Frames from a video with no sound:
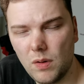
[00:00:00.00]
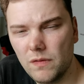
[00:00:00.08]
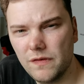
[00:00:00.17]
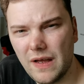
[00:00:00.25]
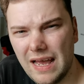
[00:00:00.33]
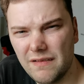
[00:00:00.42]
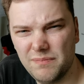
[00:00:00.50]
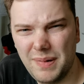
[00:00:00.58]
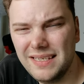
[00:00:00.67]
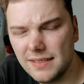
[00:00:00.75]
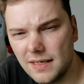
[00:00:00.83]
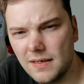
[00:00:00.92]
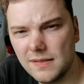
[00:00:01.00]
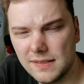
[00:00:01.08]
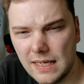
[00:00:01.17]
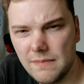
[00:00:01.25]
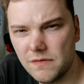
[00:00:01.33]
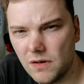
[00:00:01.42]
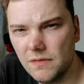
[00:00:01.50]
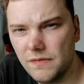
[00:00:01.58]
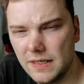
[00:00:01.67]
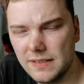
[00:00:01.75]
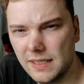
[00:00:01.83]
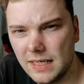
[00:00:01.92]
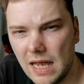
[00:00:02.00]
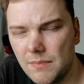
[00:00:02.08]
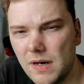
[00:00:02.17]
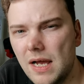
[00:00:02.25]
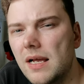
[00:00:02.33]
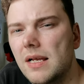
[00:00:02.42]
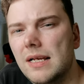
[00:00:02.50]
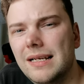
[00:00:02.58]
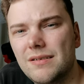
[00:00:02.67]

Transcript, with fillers: both have basically the same front-facing camera.